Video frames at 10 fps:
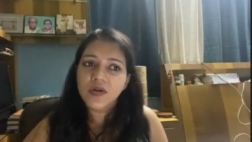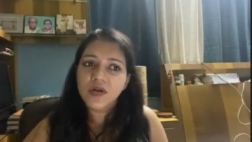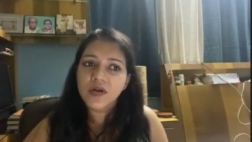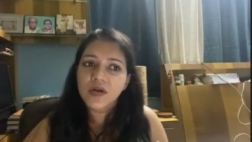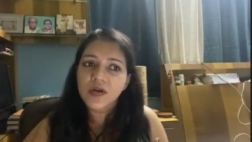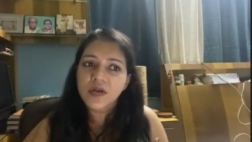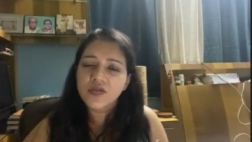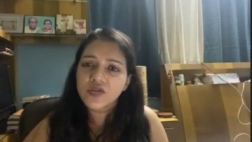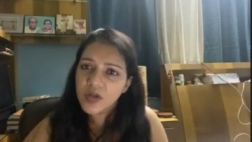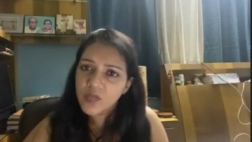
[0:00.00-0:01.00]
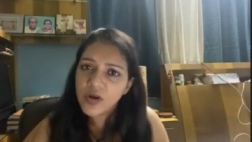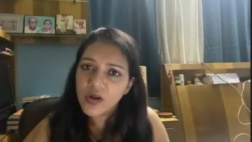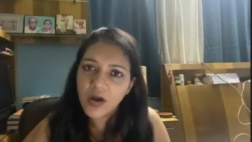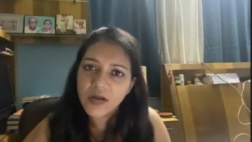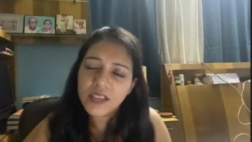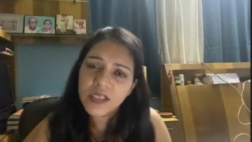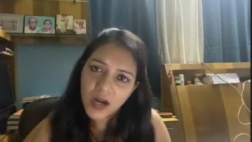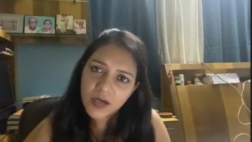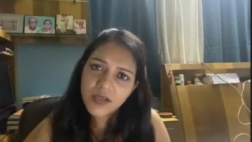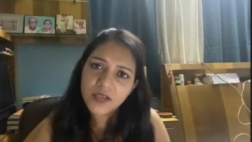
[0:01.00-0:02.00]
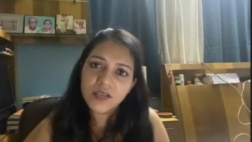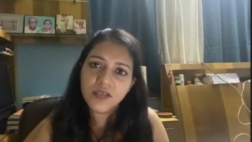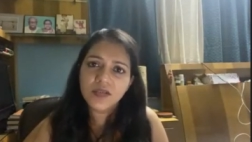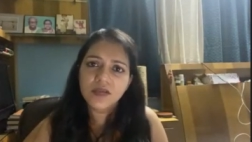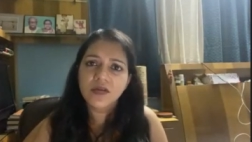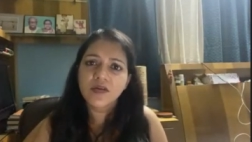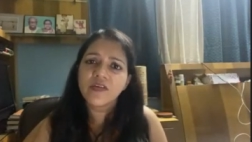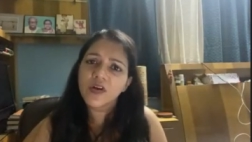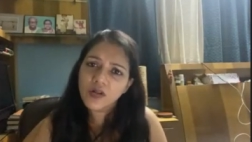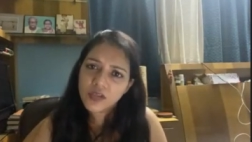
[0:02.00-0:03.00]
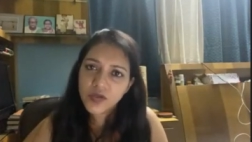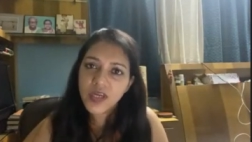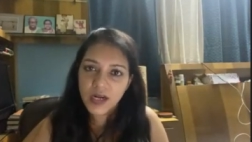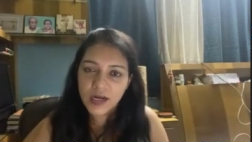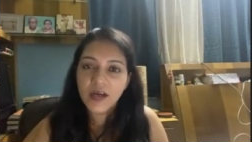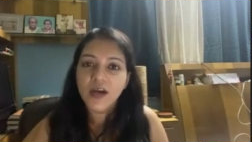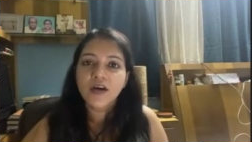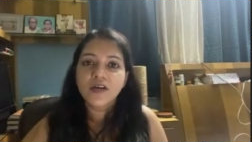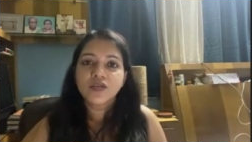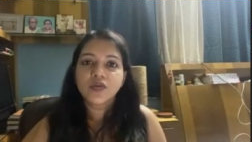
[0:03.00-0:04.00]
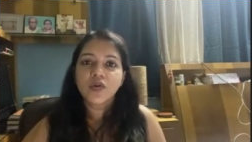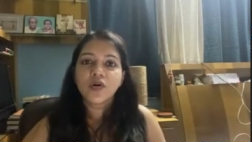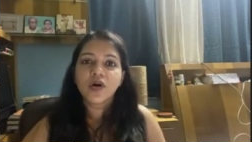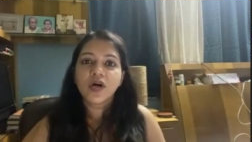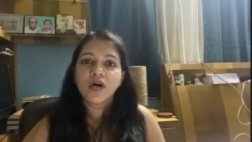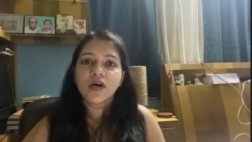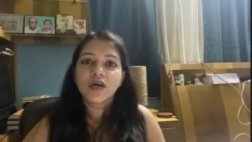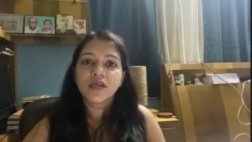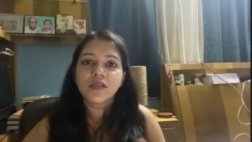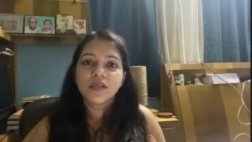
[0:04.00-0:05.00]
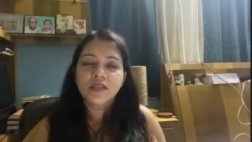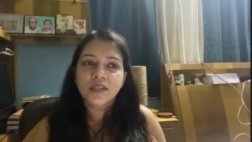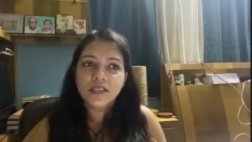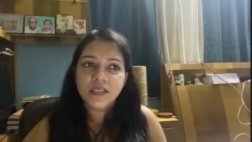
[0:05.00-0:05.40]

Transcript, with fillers: uh, Trinamool Congress cadres uh, were also killed. So uh, this